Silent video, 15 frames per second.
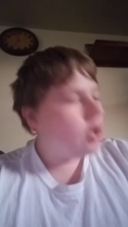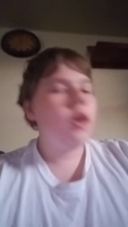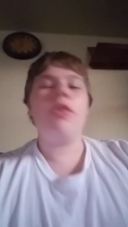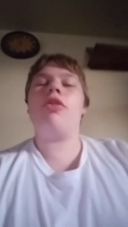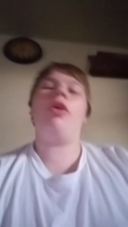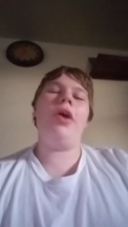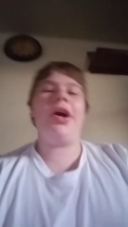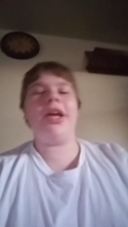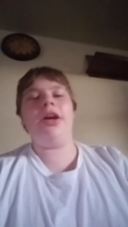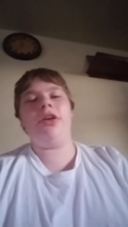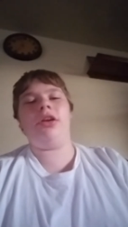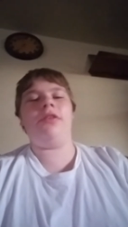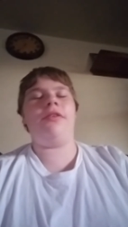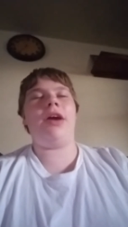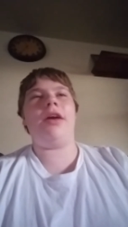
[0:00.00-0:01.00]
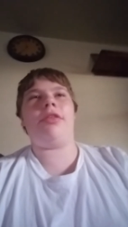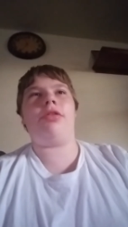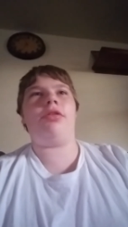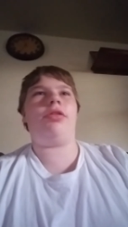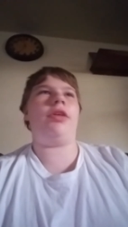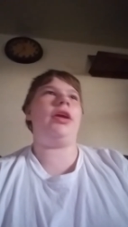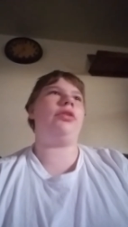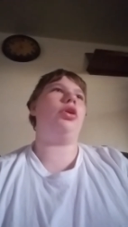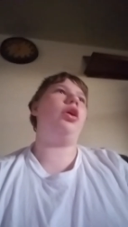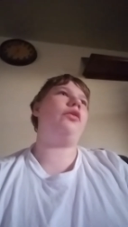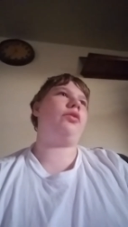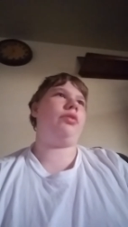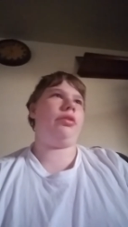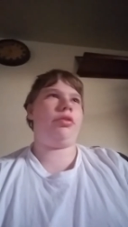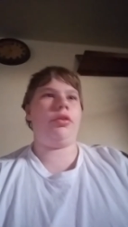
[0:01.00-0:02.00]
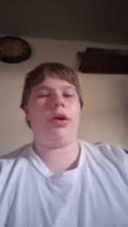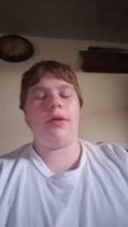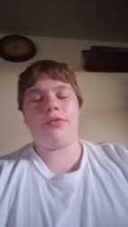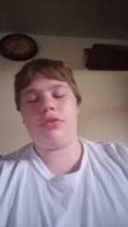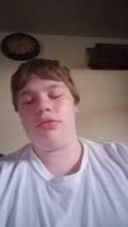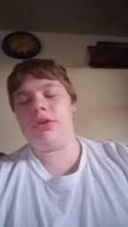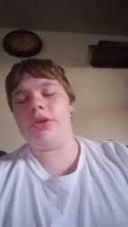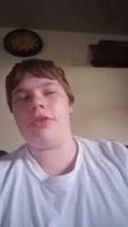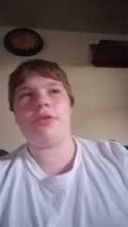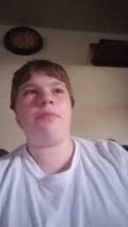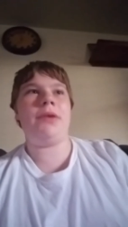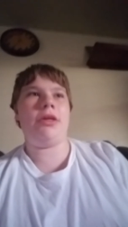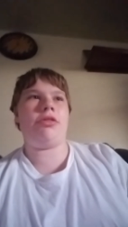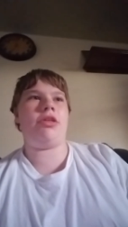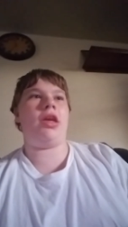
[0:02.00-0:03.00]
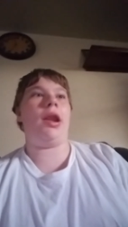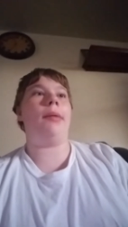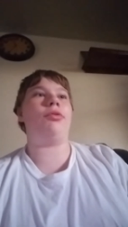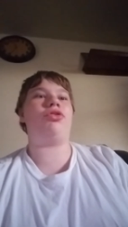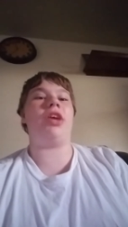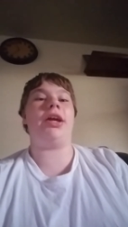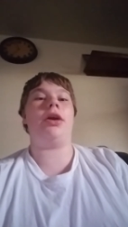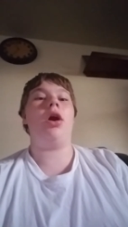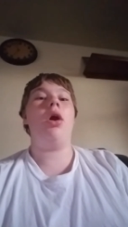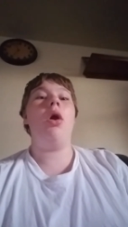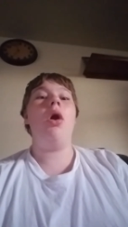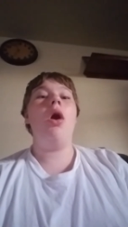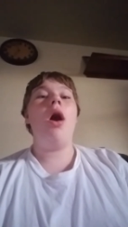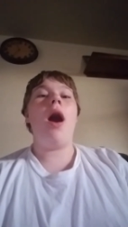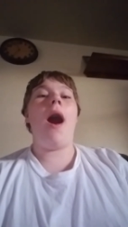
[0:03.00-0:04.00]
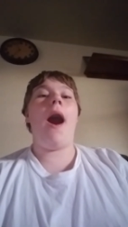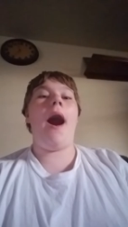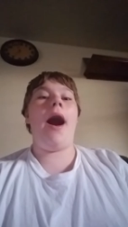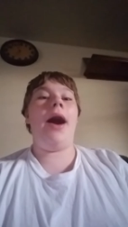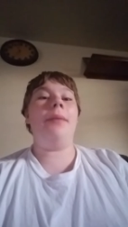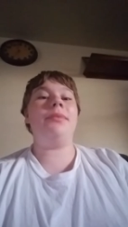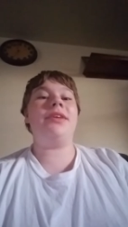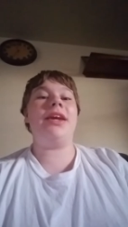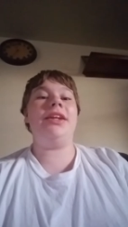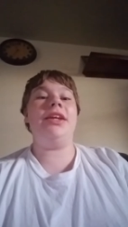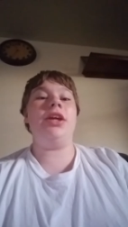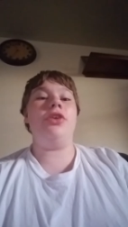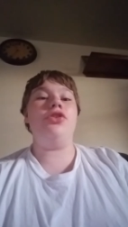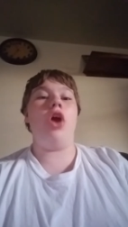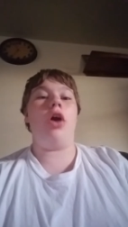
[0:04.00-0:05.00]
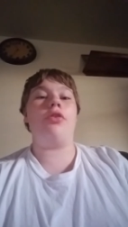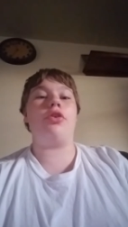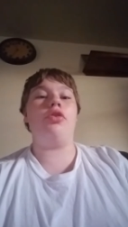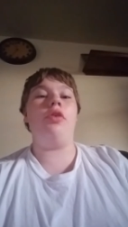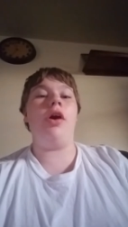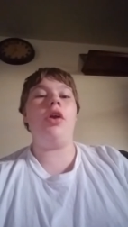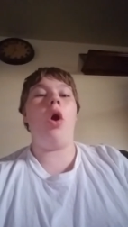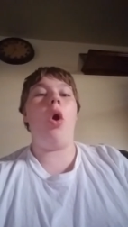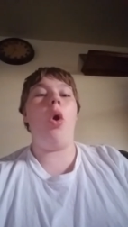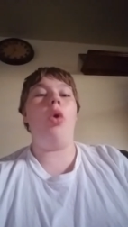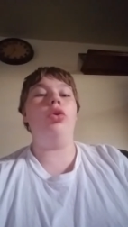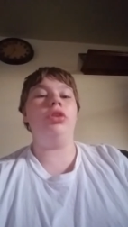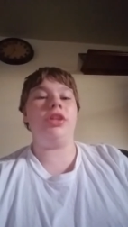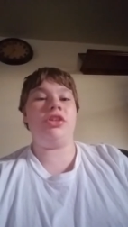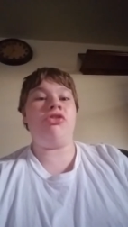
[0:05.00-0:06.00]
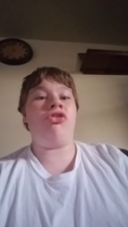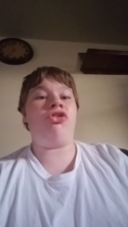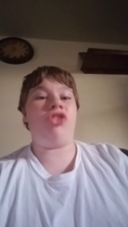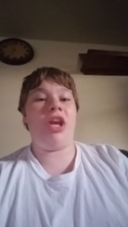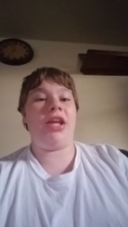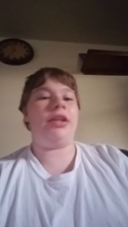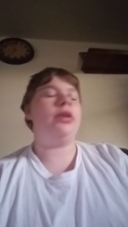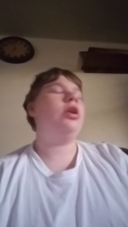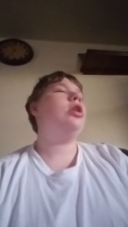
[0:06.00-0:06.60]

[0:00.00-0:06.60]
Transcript: So I'll get your device synced over and stuff to another PC, and I'm just like, I'm getting another one. Holy shit!